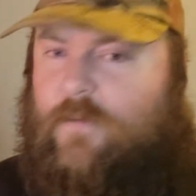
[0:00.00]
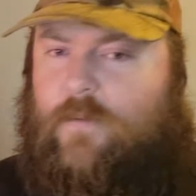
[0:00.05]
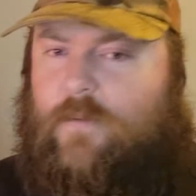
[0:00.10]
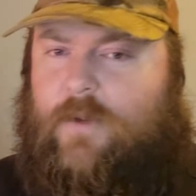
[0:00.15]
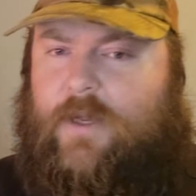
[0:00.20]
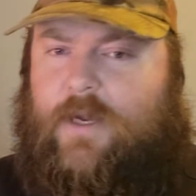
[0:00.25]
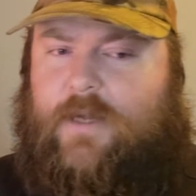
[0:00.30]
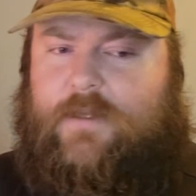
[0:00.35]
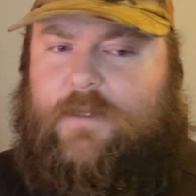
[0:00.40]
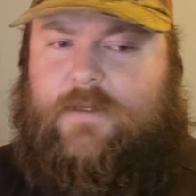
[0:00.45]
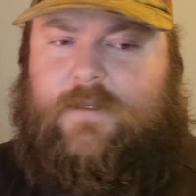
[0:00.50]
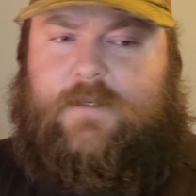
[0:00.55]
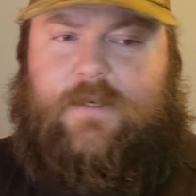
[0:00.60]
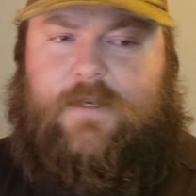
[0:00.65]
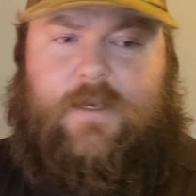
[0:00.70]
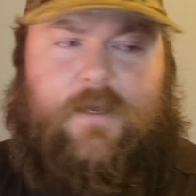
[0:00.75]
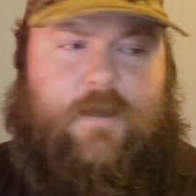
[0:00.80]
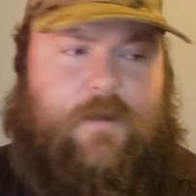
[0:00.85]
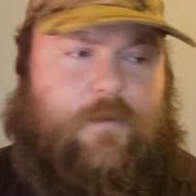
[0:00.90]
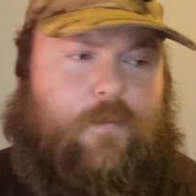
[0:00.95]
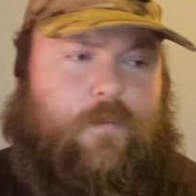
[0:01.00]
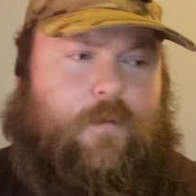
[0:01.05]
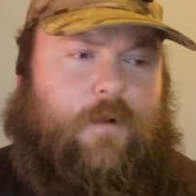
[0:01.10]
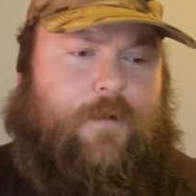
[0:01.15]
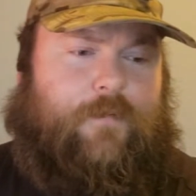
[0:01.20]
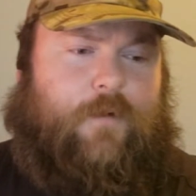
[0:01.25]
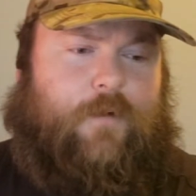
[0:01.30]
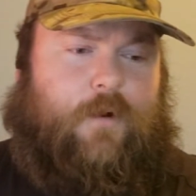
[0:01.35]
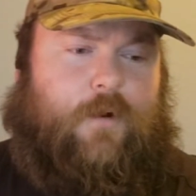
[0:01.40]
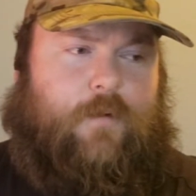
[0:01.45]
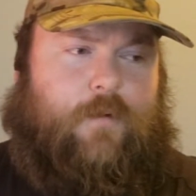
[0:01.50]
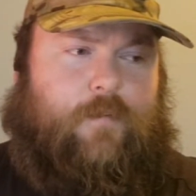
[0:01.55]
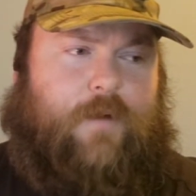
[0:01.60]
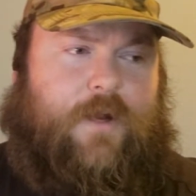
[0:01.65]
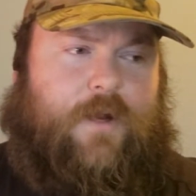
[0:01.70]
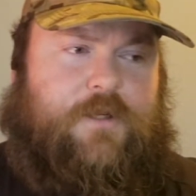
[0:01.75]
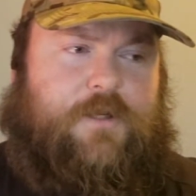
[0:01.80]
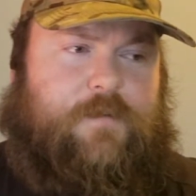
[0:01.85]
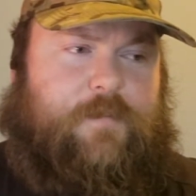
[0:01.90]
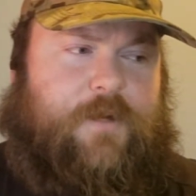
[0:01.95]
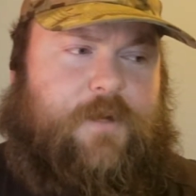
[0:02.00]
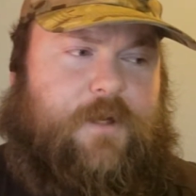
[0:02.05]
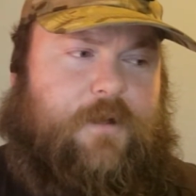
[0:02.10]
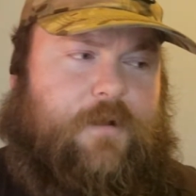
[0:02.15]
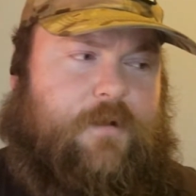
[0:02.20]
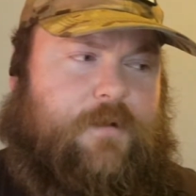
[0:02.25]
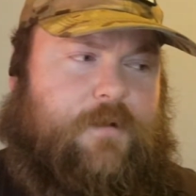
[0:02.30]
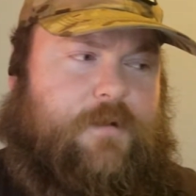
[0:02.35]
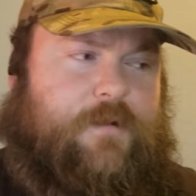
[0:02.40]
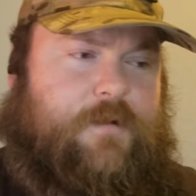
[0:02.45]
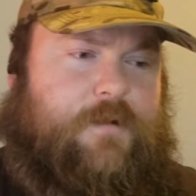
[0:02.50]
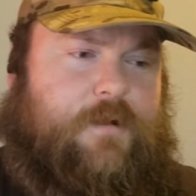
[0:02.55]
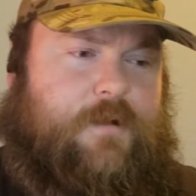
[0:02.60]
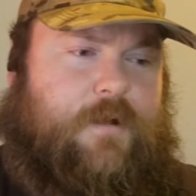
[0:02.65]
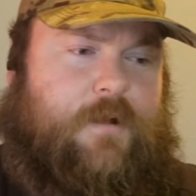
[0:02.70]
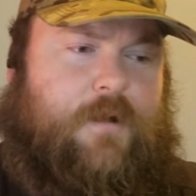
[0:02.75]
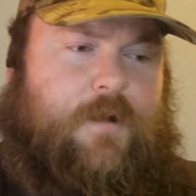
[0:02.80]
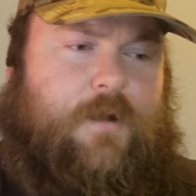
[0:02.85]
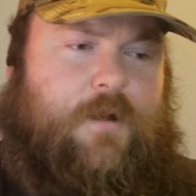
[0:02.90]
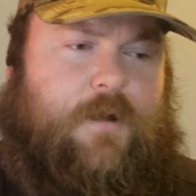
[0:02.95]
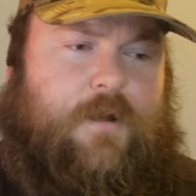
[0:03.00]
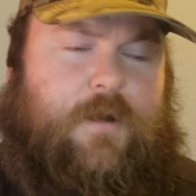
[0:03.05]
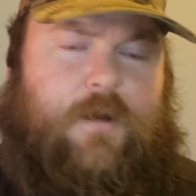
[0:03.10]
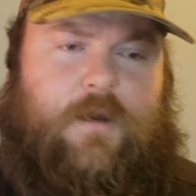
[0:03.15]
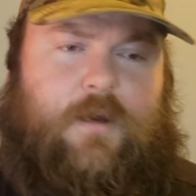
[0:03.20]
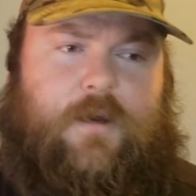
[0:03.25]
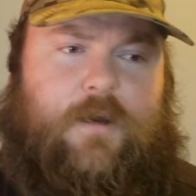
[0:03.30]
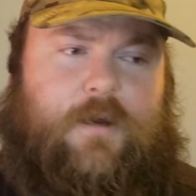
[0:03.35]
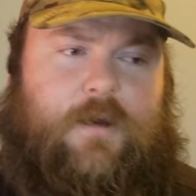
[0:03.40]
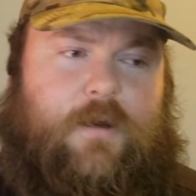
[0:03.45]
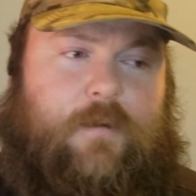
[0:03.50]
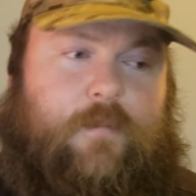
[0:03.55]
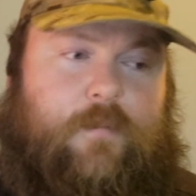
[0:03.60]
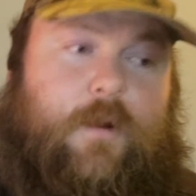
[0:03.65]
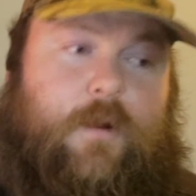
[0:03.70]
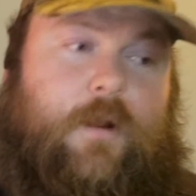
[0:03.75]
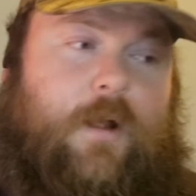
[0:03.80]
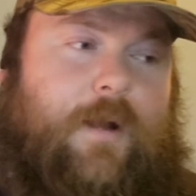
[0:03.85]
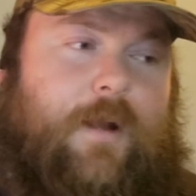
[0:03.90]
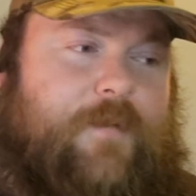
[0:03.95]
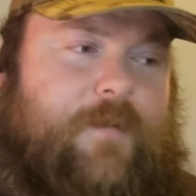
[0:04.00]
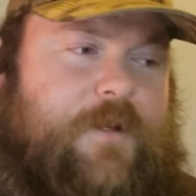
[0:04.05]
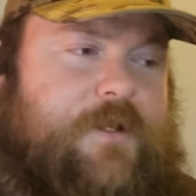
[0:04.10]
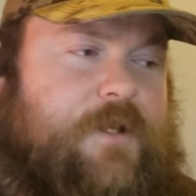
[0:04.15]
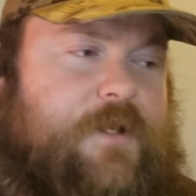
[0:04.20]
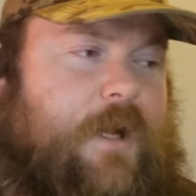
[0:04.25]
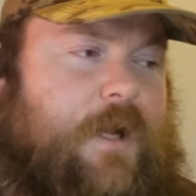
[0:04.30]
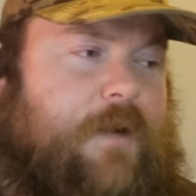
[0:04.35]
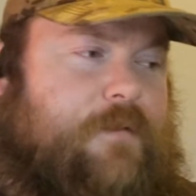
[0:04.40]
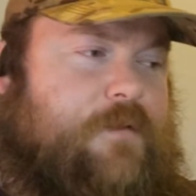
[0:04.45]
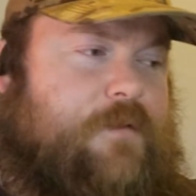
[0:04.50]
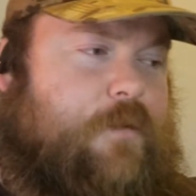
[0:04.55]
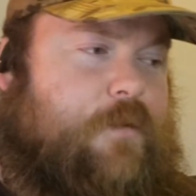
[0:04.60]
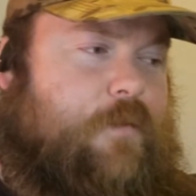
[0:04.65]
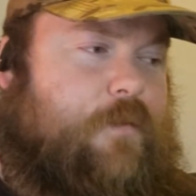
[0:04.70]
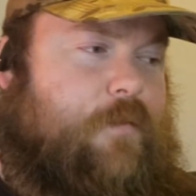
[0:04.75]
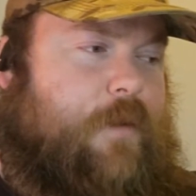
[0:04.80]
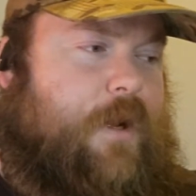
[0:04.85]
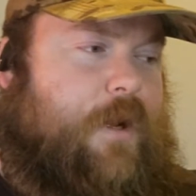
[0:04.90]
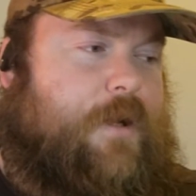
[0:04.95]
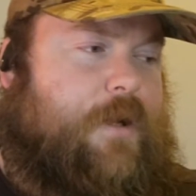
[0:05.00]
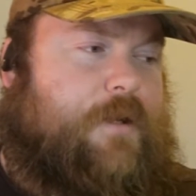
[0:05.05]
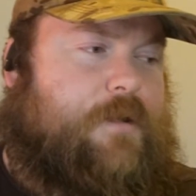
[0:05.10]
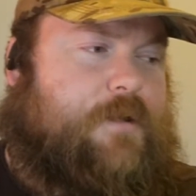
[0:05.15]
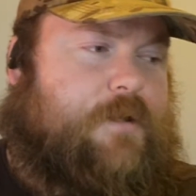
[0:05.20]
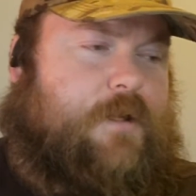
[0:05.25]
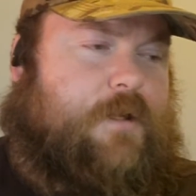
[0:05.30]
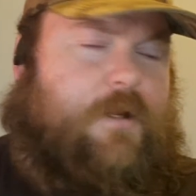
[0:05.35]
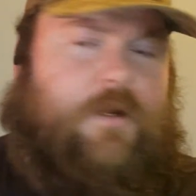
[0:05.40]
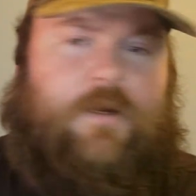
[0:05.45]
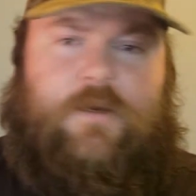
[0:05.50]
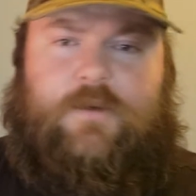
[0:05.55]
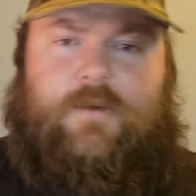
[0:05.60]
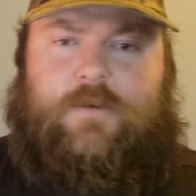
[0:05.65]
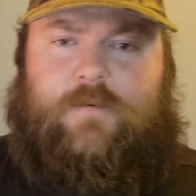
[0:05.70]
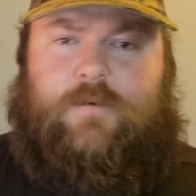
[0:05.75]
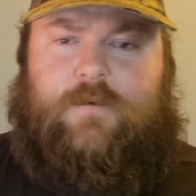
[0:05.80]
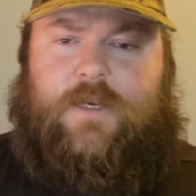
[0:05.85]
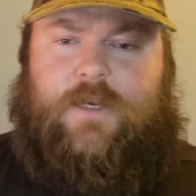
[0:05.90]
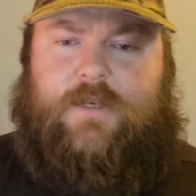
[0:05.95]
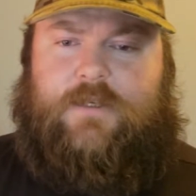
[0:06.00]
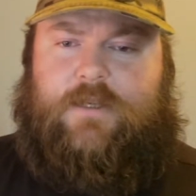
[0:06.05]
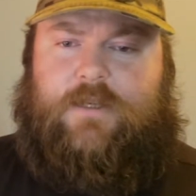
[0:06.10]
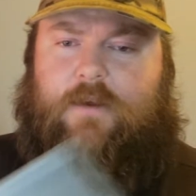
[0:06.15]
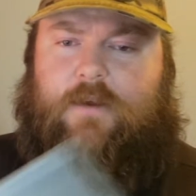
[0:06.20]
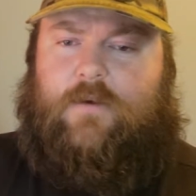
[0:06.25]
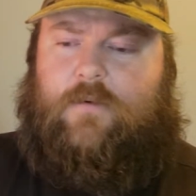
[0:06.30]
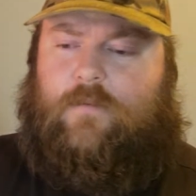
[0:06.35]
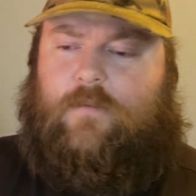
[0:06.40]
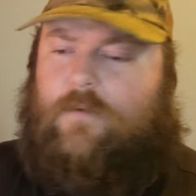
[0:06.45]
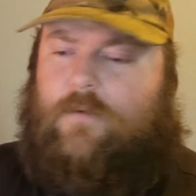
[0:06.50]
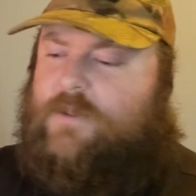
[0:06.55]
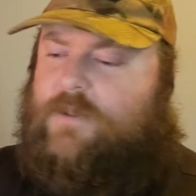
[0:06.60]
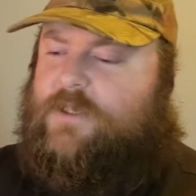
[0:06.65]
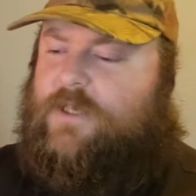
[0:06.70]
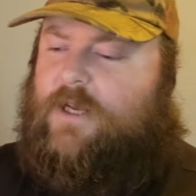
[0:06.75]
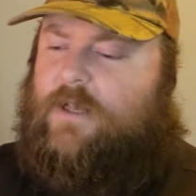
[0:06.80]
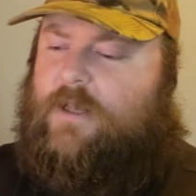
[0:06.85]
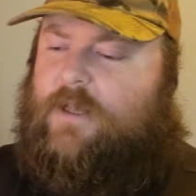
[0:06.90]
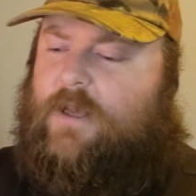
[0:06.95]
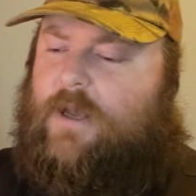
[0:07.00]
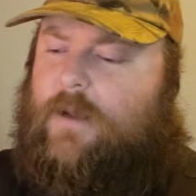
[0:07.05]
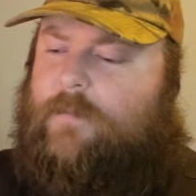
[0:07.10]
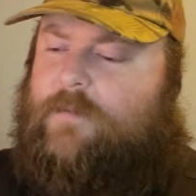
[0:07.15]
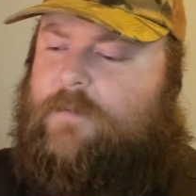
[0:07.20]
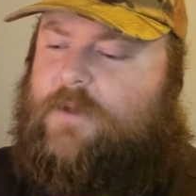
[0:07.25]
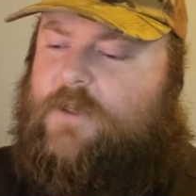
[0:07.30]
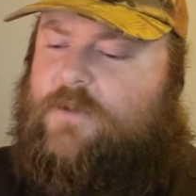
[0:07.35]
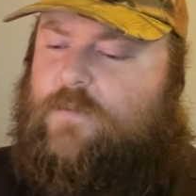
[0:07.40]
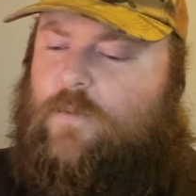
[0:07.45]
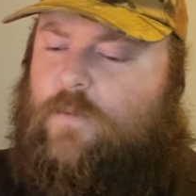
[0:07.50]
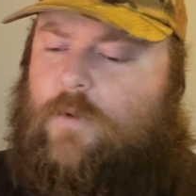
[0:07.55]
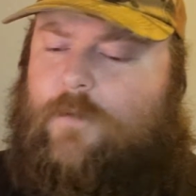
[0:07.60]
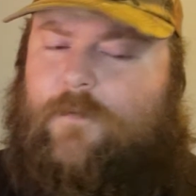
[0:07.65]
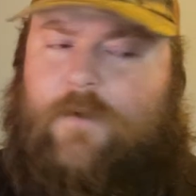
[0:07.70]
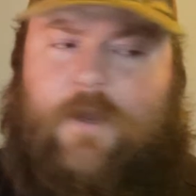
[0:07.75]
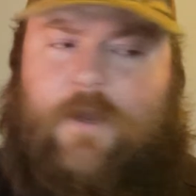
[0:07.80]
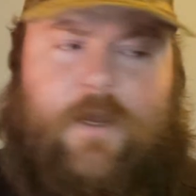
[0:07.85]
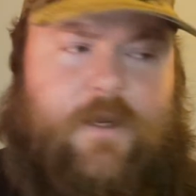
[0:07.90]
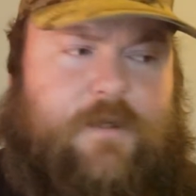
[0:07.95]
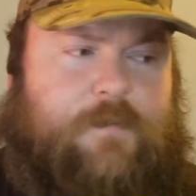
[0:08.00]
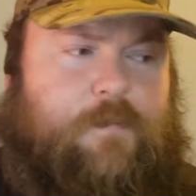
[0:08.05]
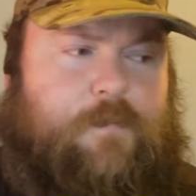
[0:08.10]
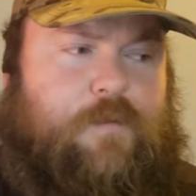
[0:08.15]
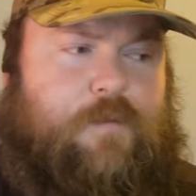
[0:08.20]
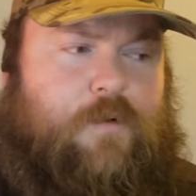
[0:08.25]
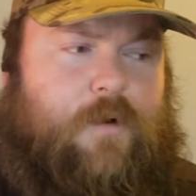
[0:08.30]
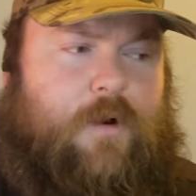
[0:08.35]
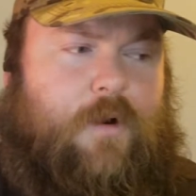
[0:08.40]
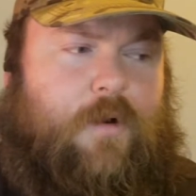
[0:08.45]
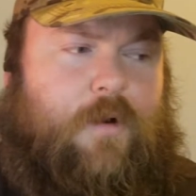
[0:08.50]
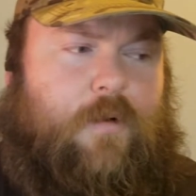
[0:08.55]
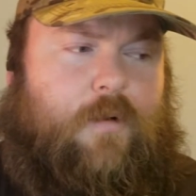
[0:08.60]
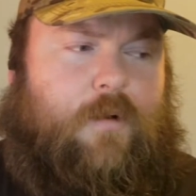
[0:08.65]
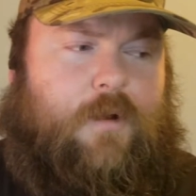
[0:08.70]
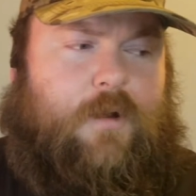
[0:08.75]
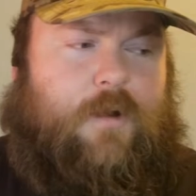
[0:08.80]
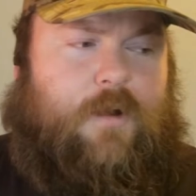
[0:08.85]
we got to take one of our range builds, well, obviously out to the range, to test out Cyelee Optics Wolf X Pro.